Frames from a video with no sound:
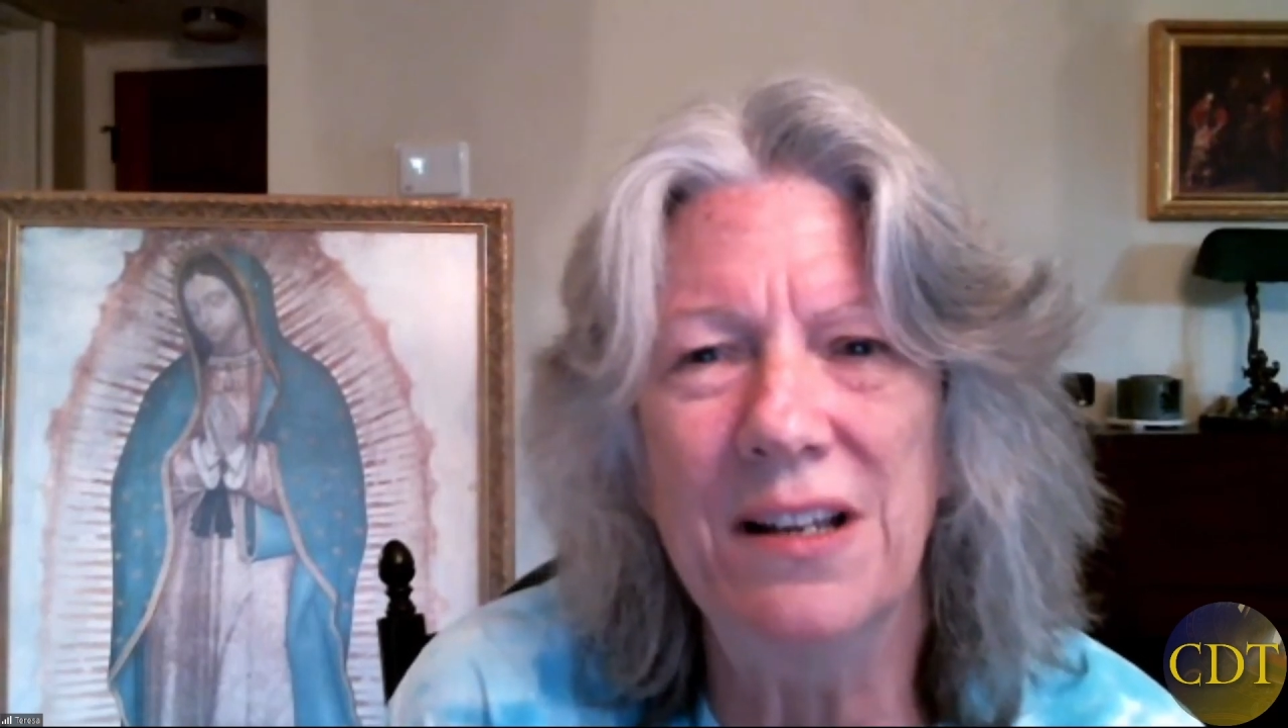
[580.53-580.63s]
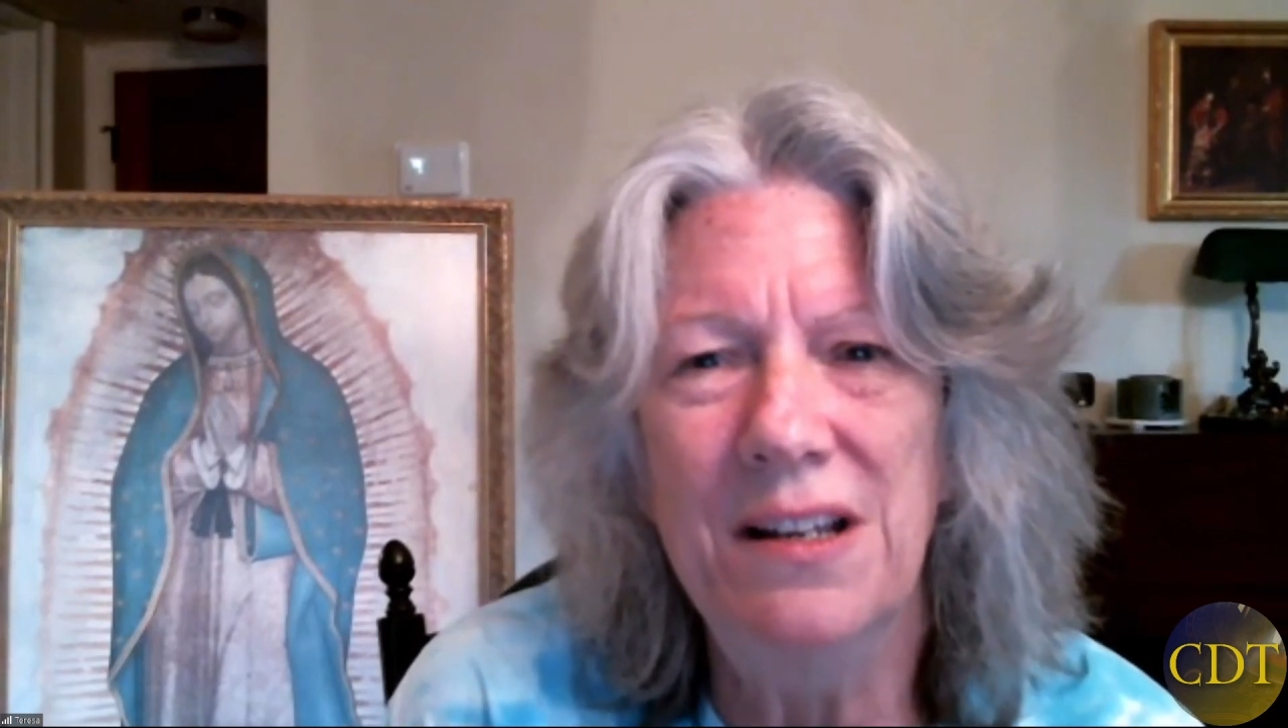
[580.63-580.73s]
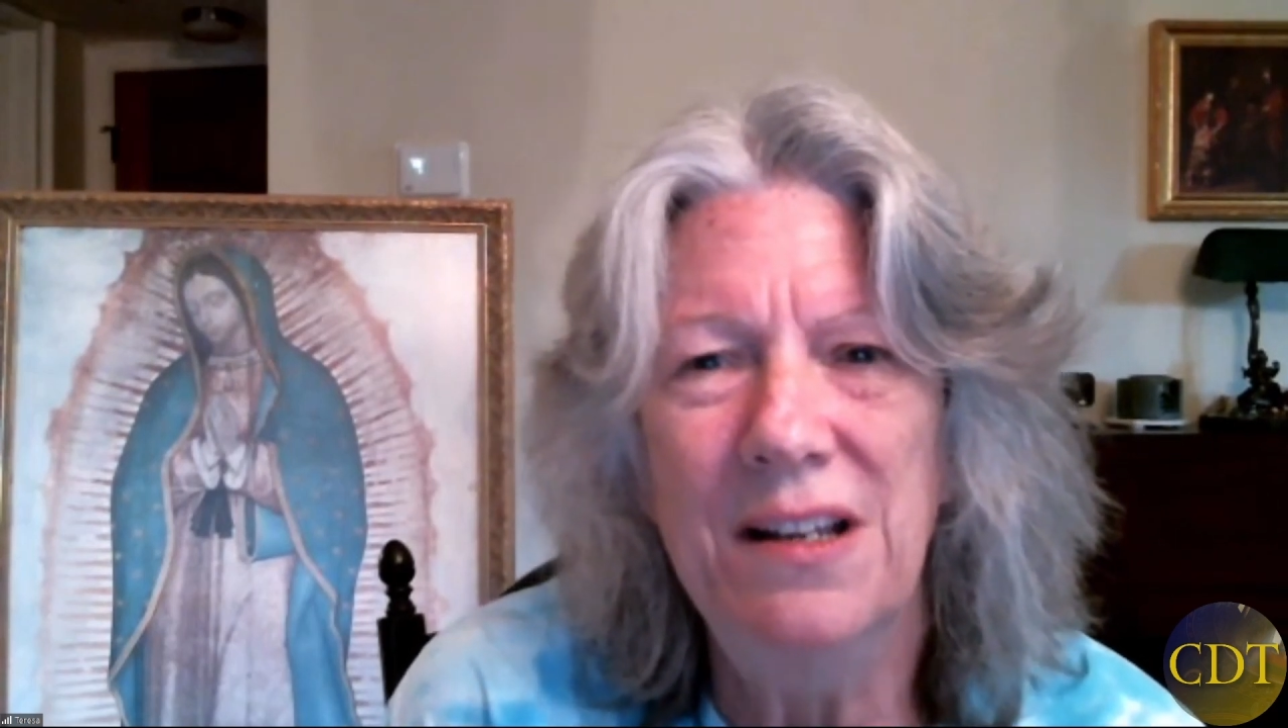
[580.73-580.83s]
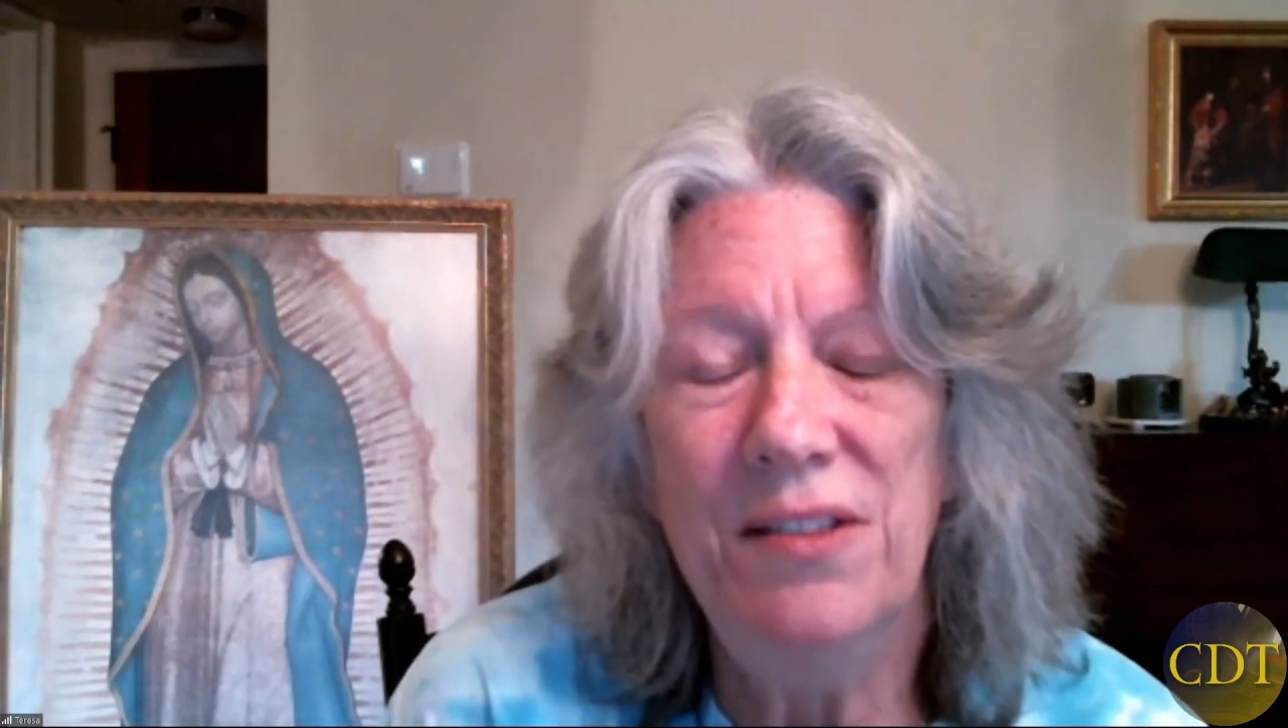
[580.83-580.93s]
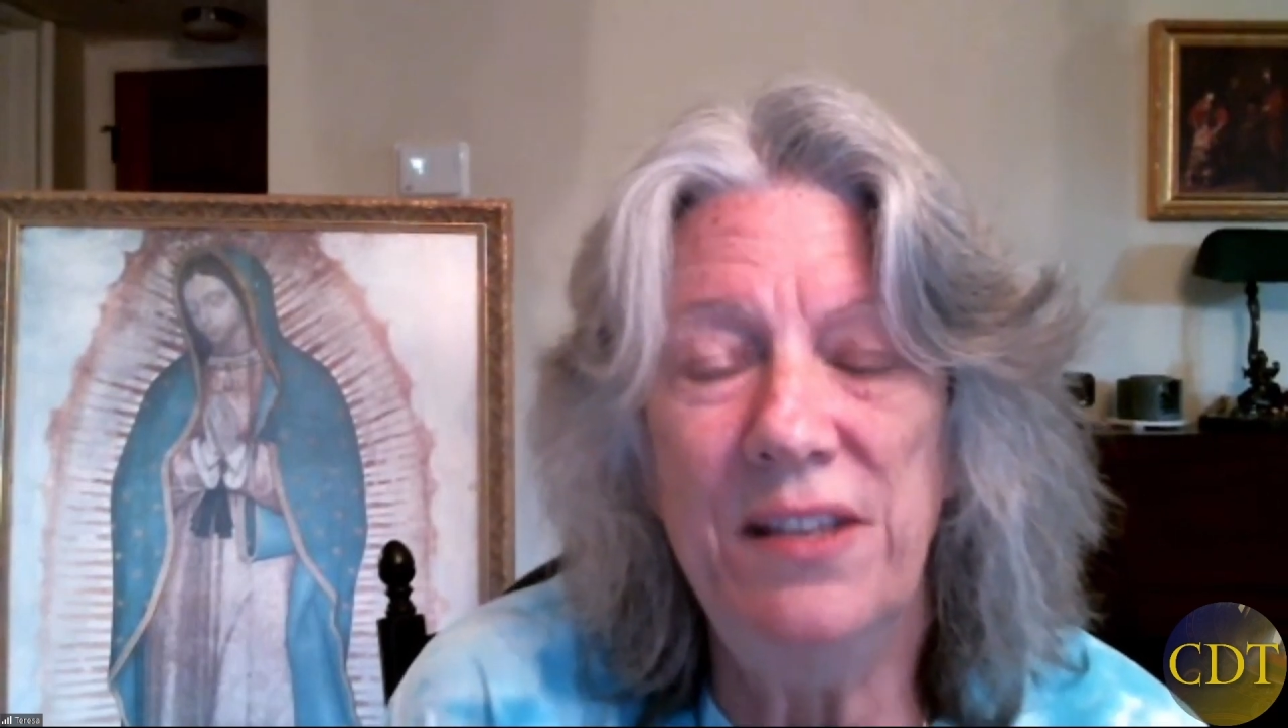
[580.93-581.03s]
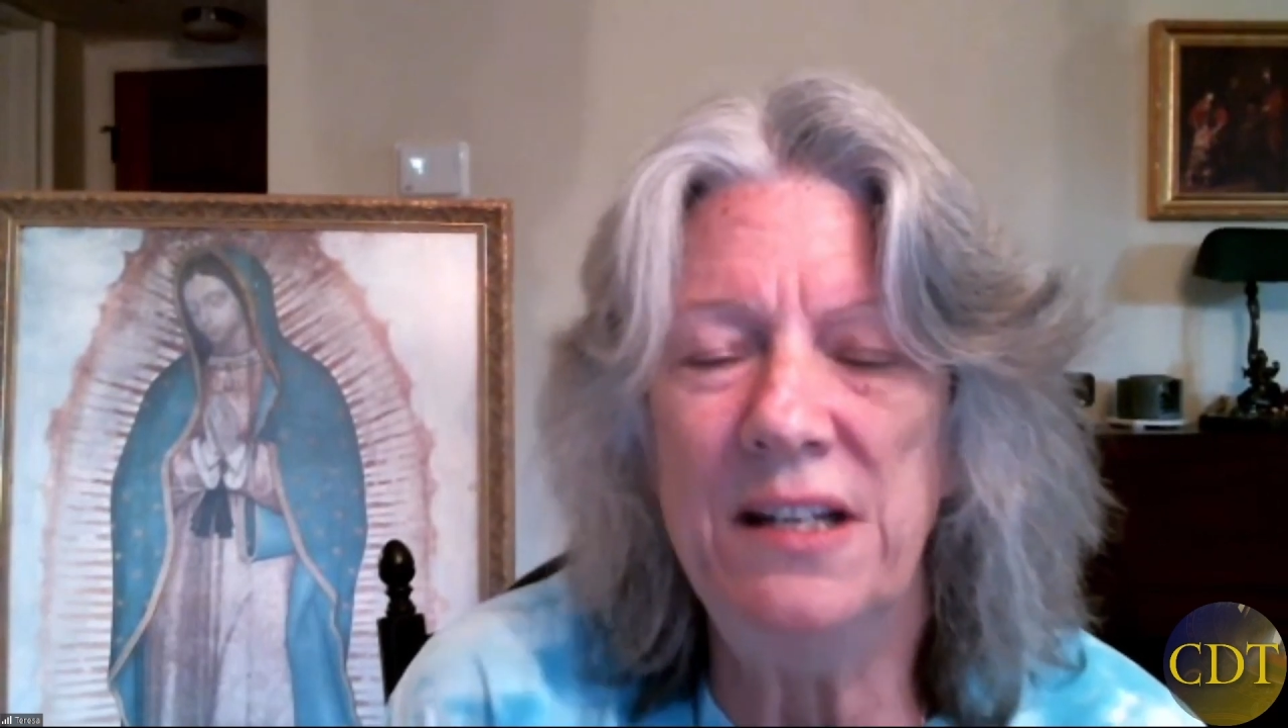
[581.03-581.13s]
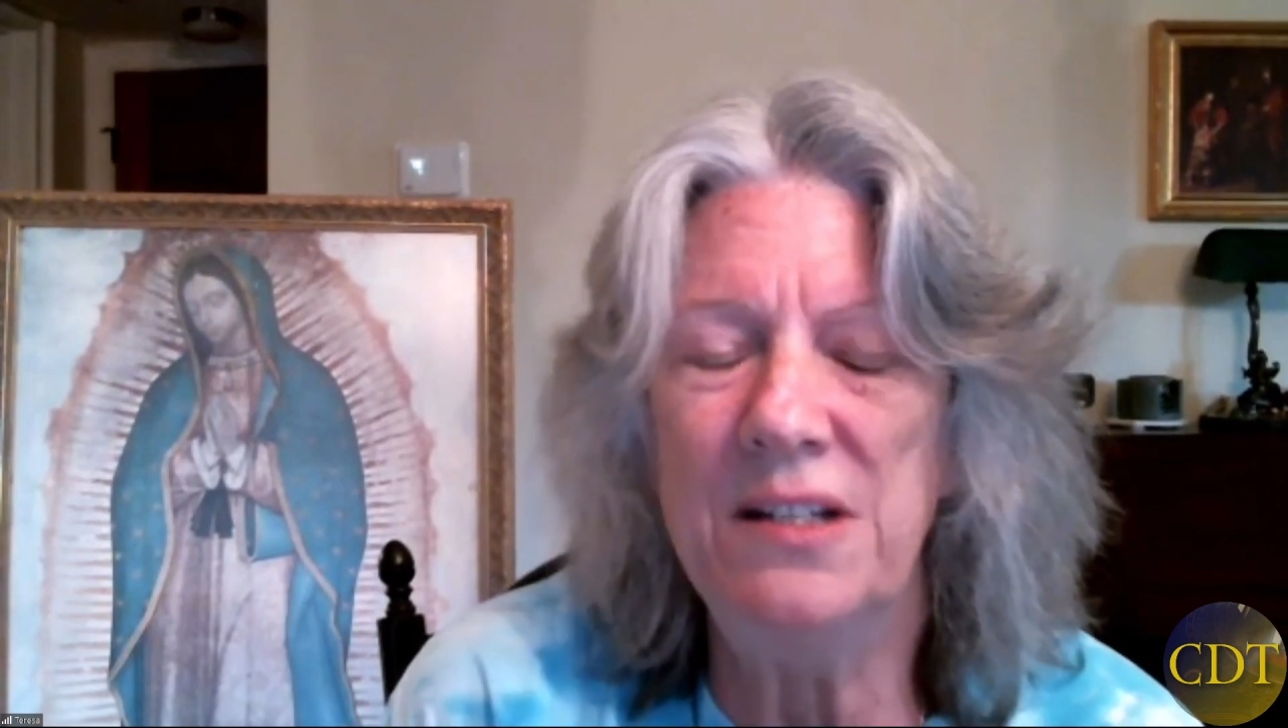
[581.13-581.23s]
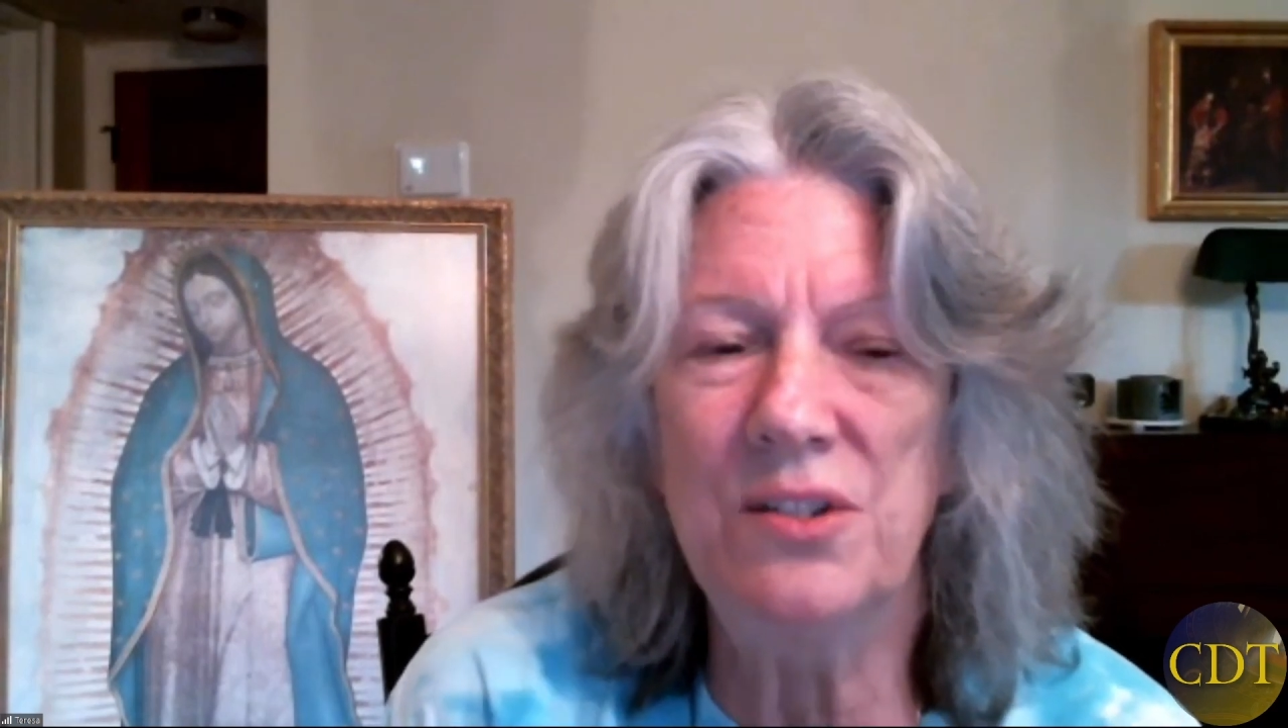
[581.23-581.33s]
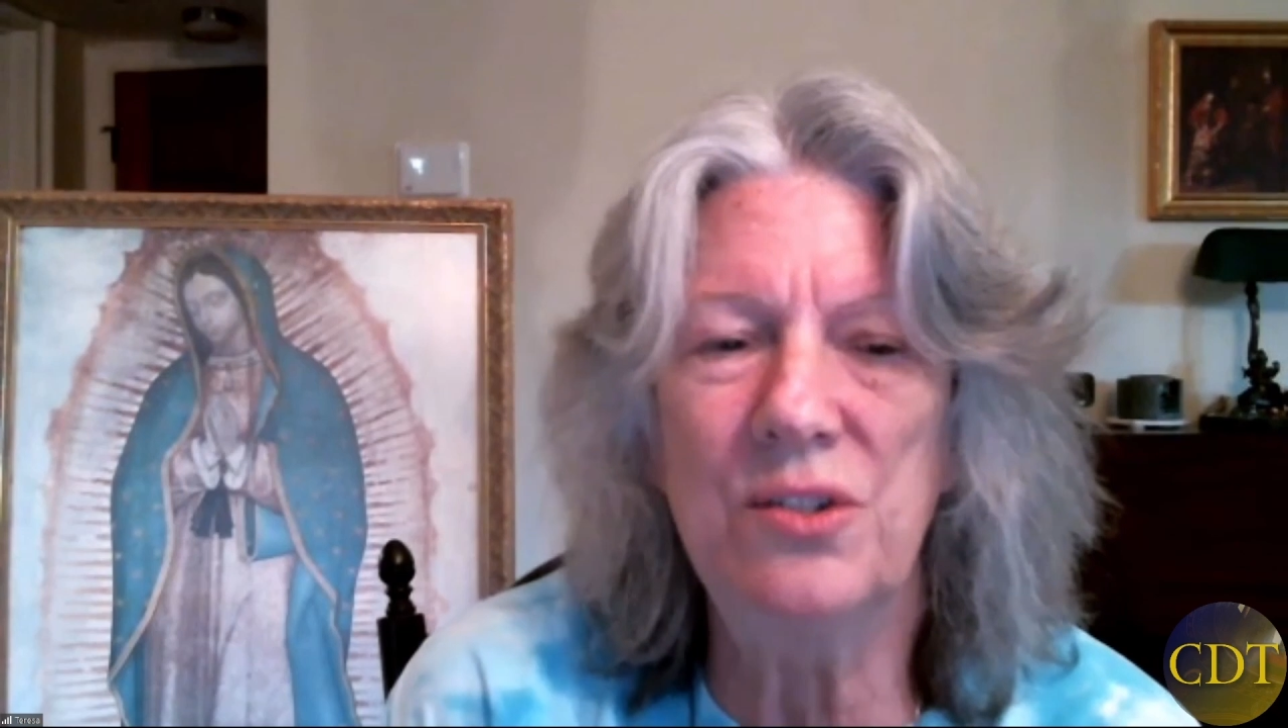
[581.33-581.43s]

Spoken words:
that is